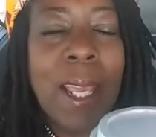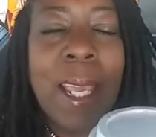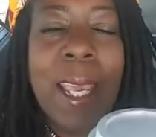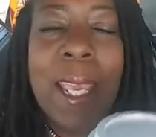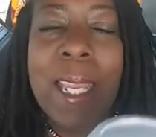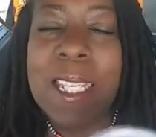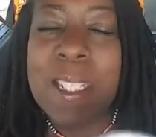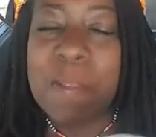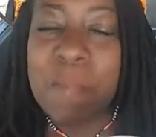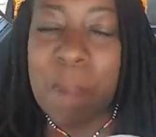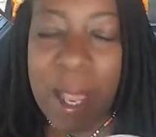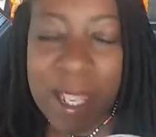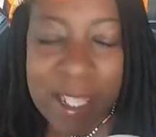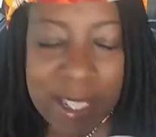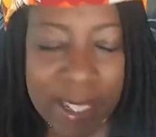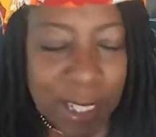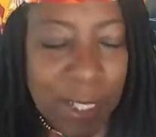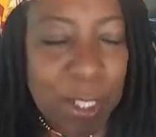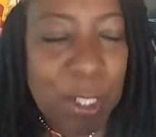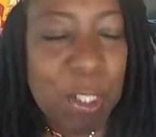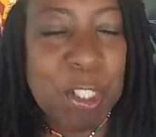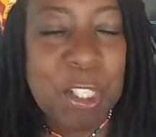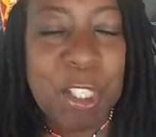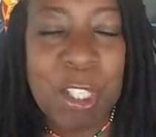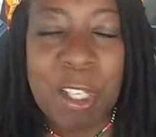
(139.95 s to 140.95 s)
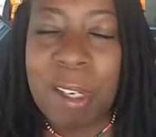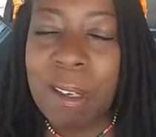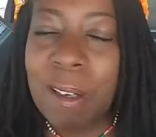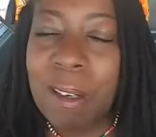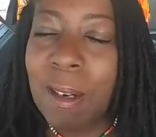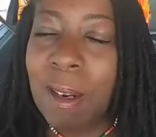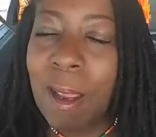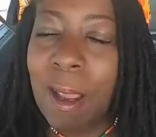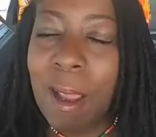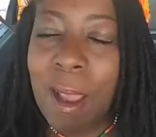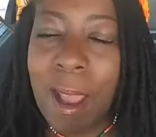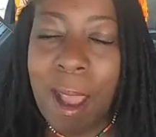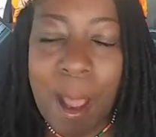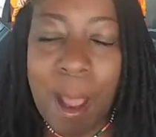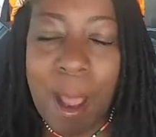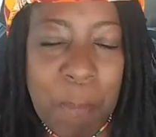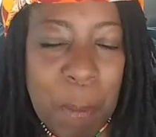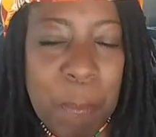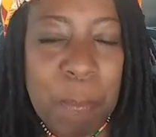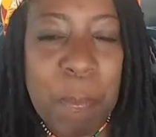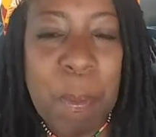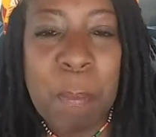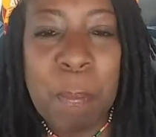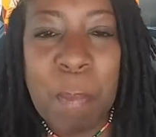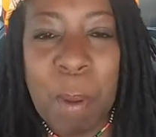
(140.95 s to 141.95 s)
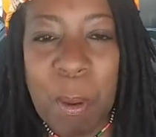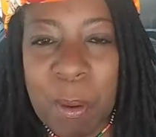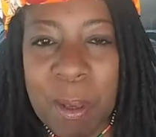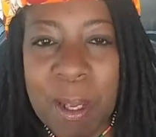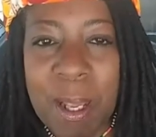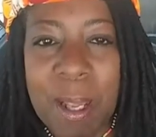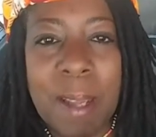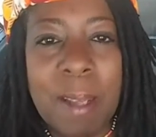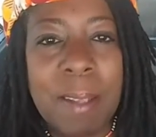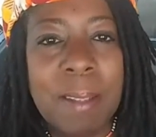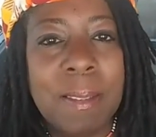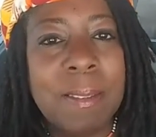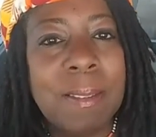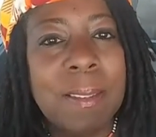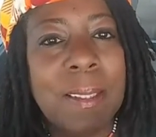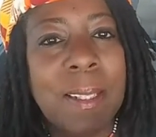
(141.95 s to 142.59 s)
It is my signature peppermint mocha